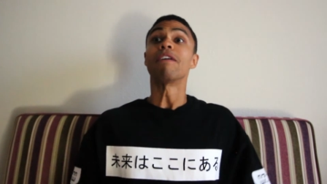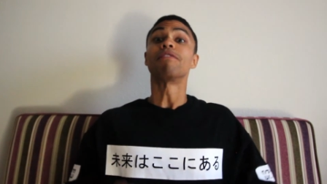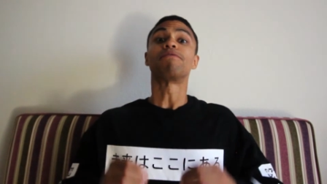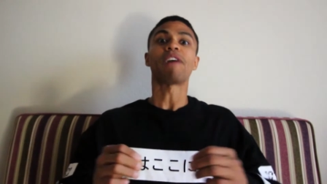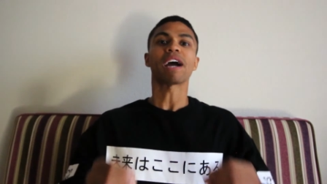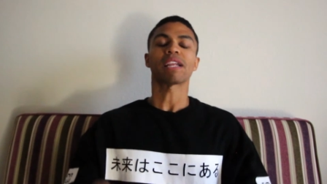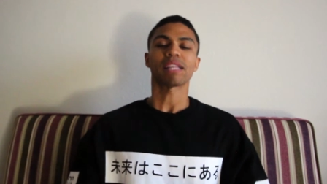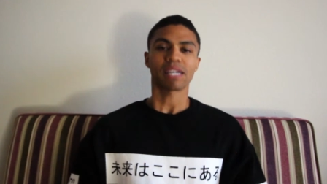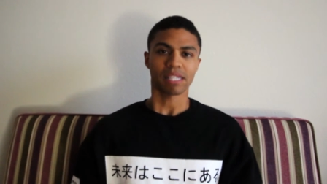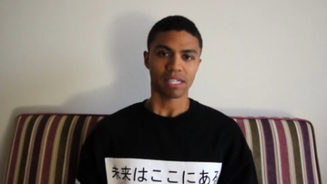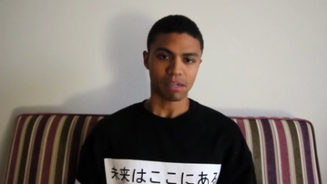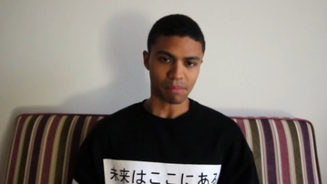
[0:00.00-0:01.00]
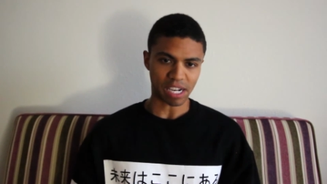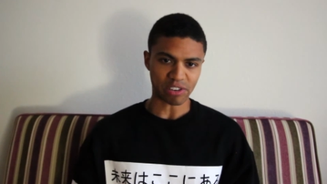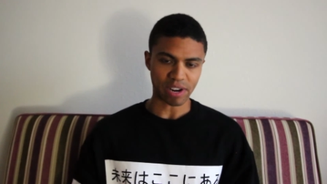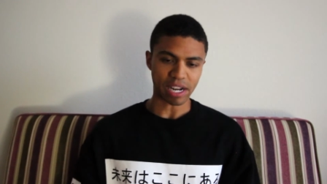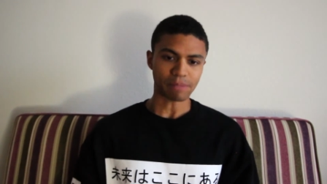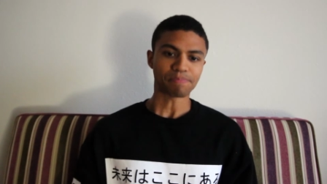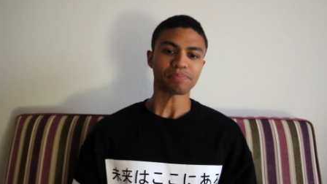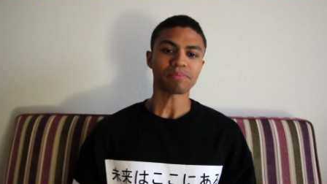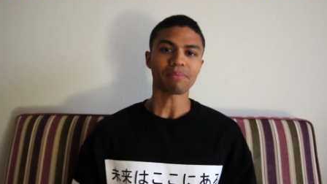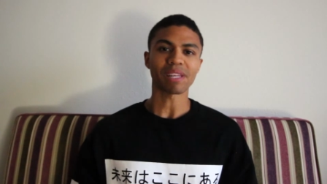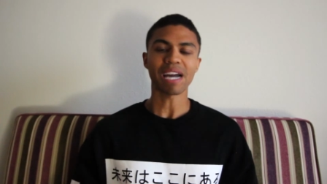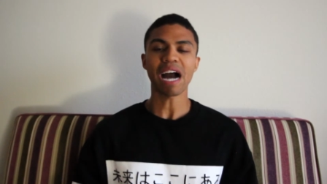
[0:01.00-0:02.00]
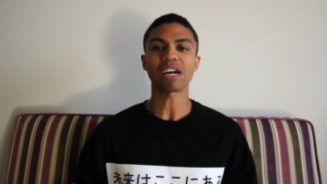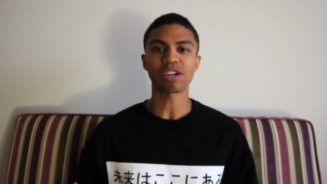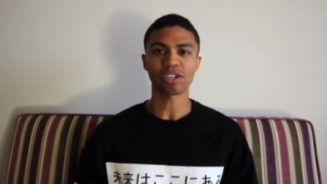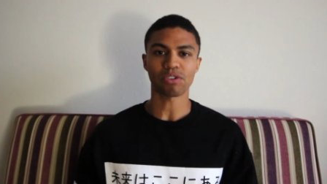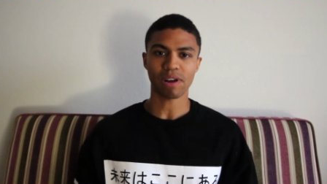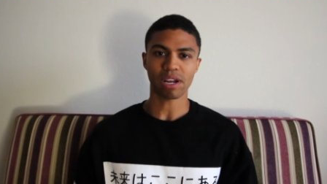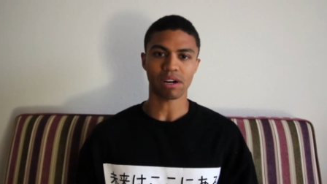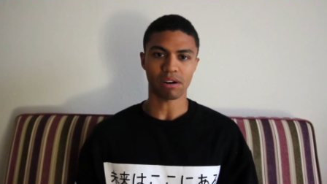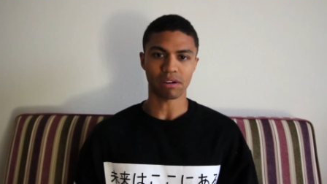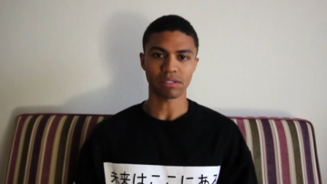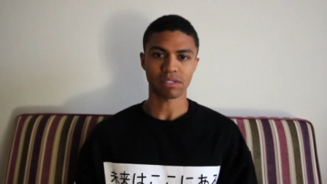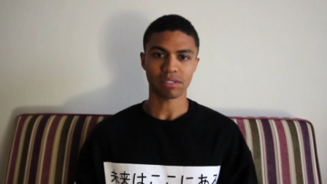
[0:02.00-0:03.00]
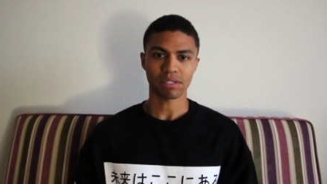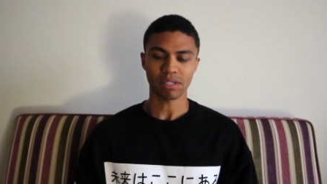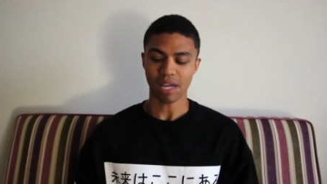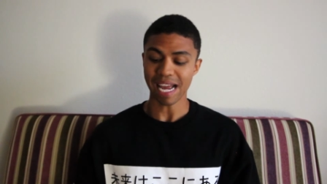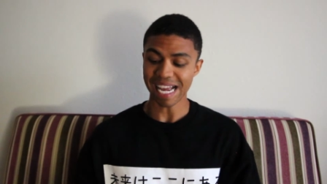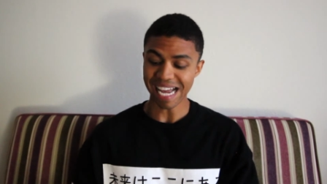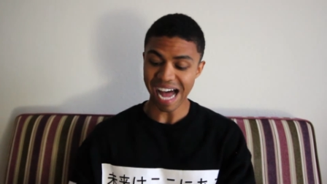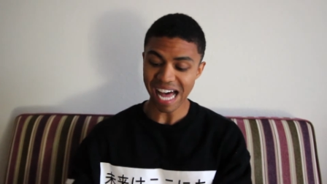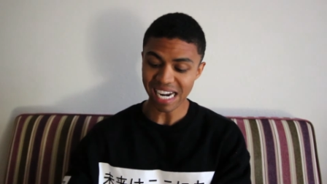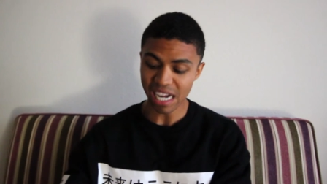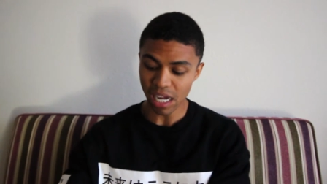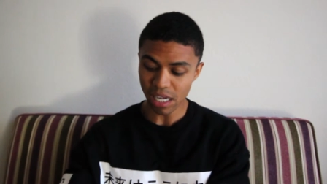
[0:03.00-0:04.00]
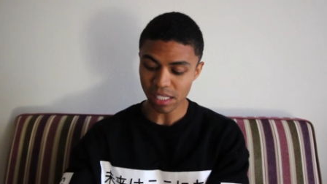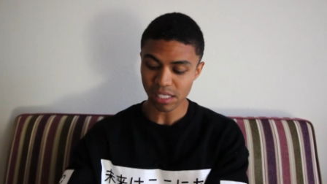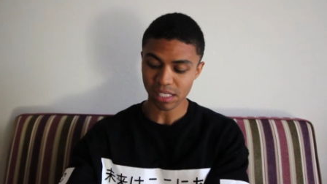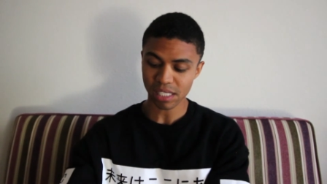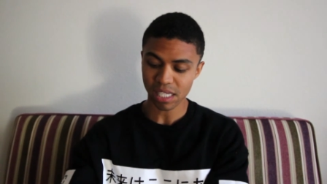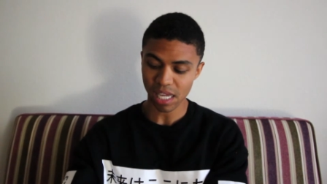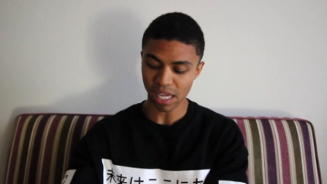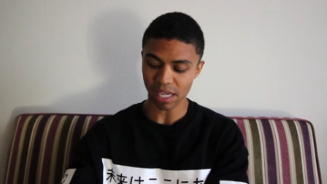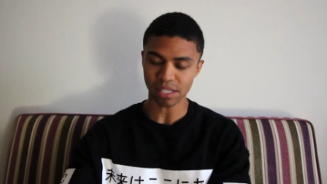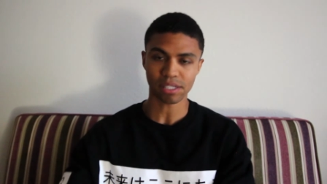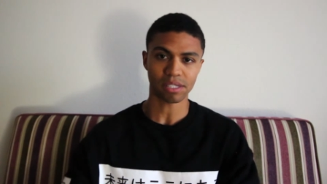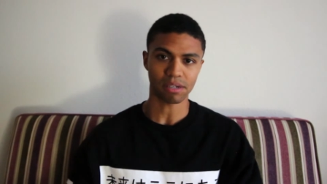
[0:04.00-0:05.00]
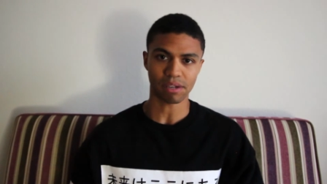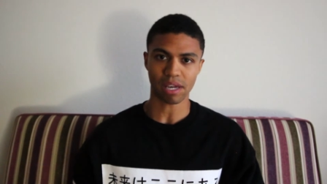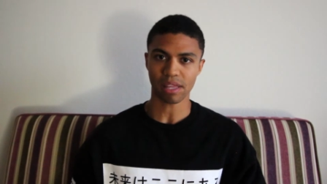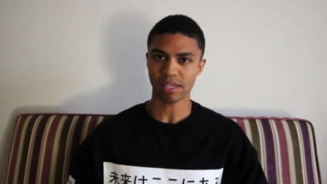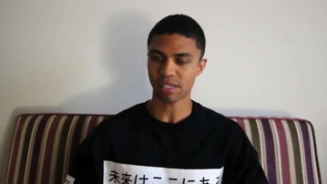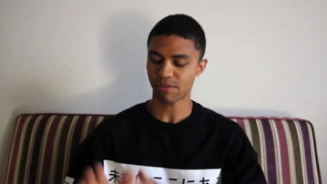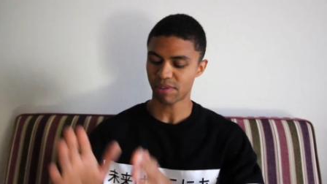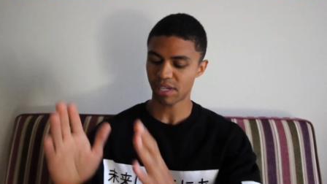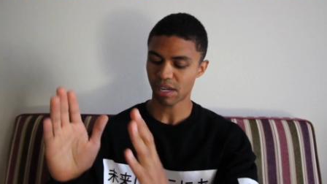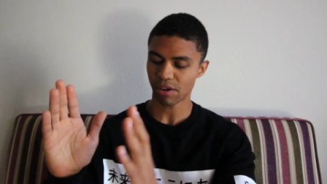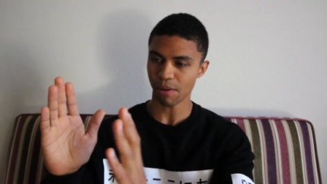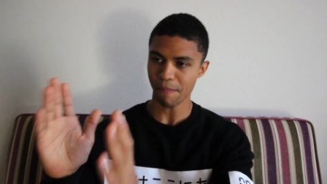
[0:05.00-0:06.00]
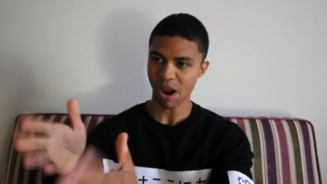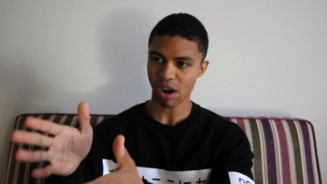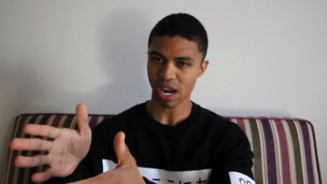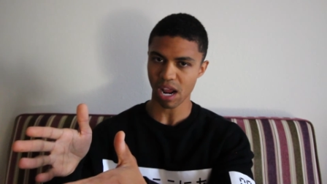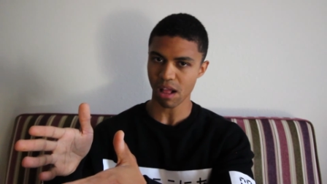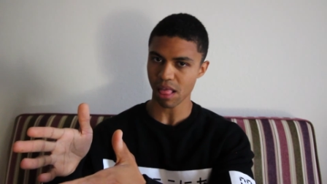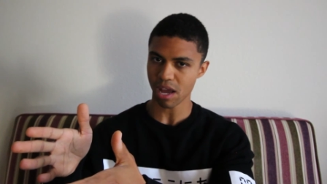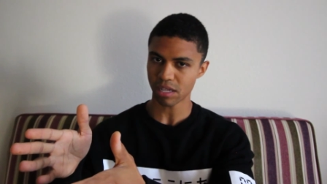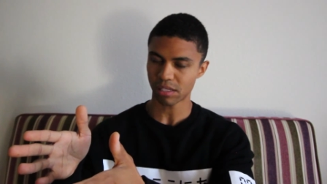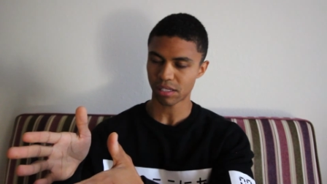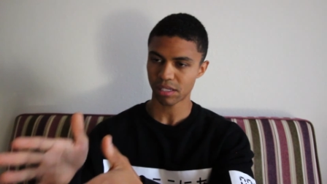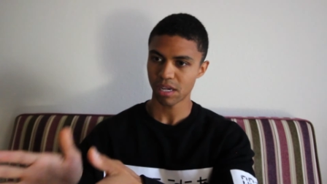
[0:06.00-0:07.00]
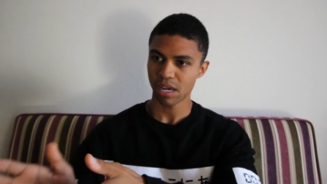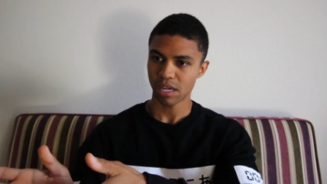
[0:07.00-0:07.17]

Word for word: Finally cleaned up my credit, got good credit cards, got us tickets, okay, this I did at American Airlines,